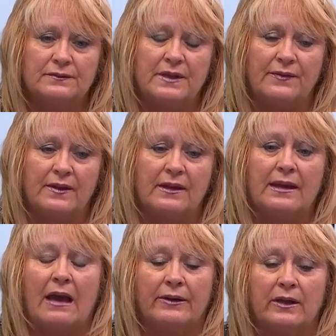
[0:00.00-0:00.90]
that the
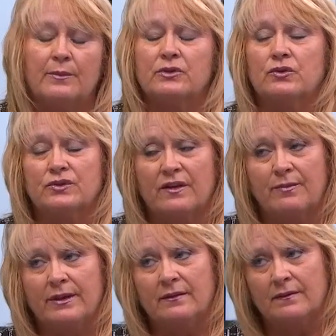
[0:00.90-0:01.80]
county commissioners have
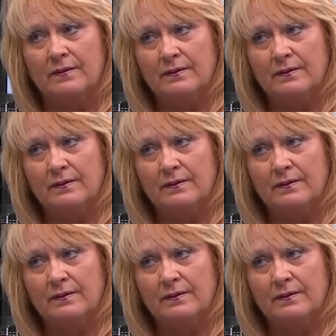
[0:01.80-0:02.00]
been